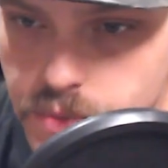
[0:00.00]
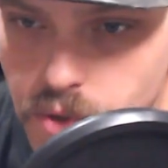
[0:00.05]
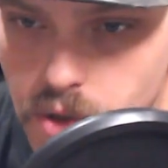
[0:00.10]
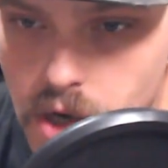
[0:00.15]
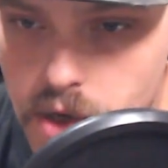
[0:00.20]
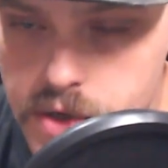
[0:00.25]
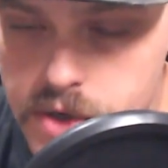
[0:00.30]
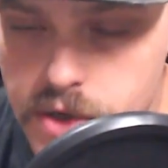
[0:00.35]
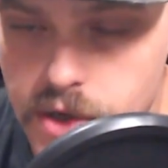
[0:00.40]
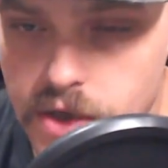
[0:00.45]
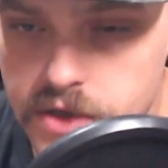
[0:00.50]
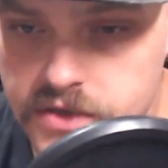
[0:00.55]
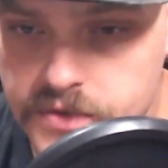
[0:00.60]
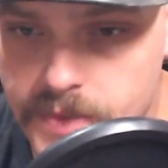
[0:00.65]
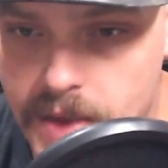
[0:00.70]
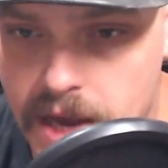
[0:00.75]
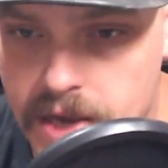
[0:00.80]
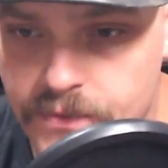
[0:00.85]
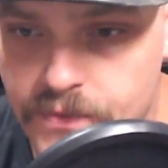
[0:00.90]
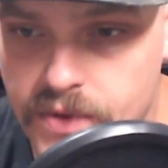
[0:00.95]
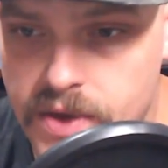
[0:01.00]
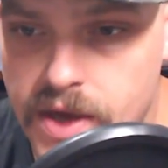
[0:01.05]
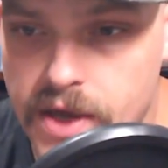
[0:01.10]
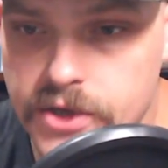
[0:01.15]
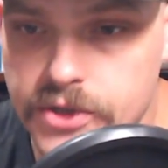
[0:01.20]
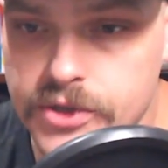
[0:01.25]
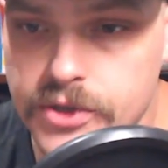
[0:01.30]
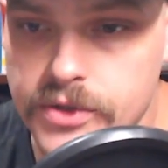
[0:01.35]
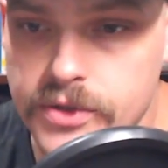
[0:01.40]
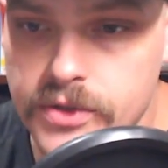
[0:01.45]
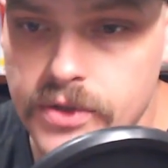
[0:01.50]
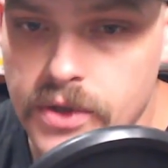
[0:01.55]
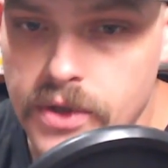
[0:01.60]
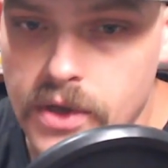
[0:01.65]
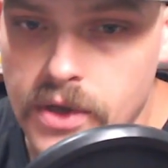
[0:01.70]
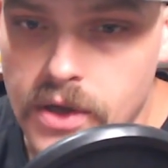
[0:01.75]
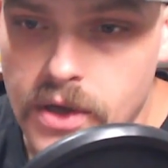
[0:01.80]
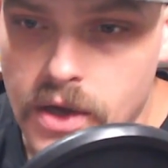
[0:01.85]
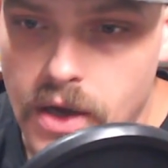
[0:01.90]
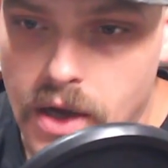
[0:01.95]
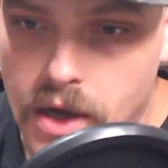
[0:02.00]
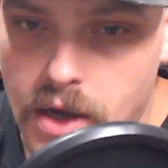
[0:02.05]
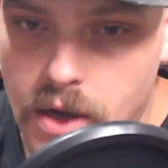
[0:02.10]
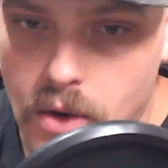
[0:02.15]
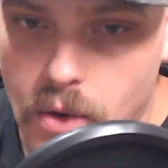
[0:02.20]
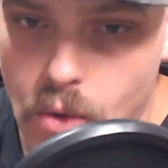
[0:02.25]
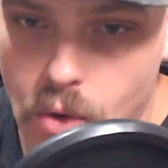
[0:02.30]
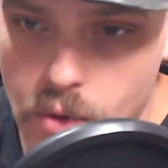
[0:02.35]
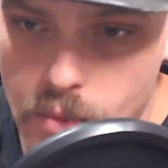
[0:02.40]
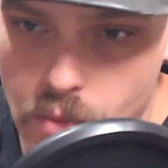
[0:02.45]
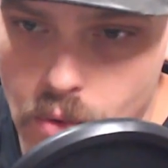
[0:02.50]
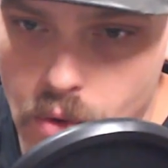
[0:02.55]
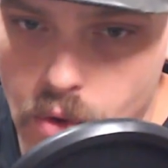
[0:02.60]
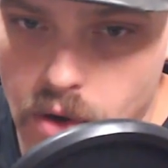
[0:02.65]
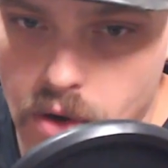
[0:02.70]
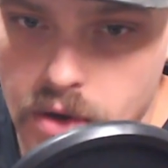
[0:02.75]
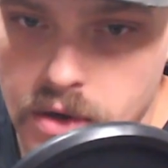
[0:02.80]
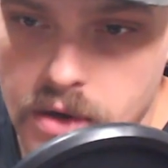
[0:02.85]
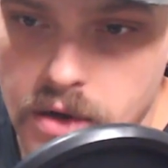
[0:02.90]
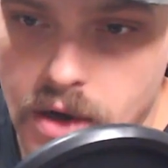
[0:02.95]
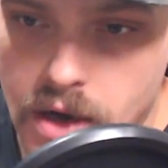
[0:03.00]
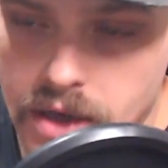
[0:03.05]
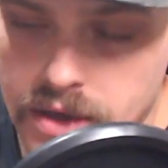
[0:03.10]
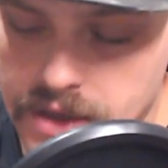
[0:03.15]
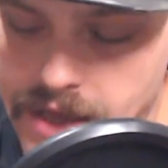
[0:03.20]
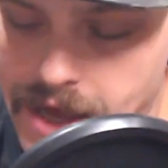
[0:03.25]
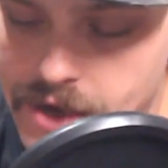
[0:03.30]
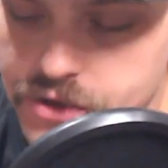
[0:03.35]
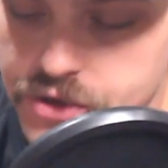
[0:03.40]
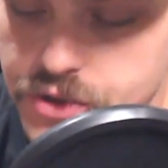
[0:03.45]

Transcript: 100 yards magnification or more allows